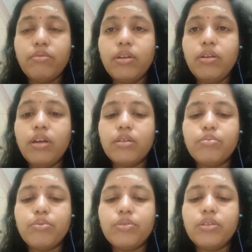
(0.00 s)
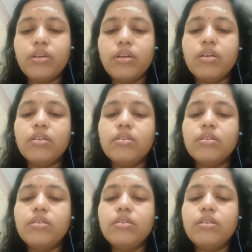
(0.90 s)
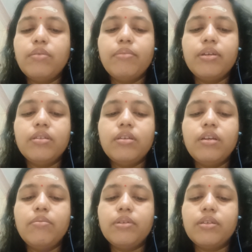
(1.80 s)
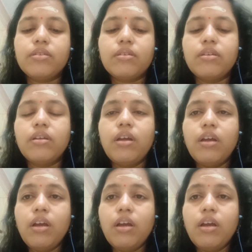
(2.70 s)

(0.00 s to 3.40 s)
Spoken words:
when exposed again. This is the major limitation.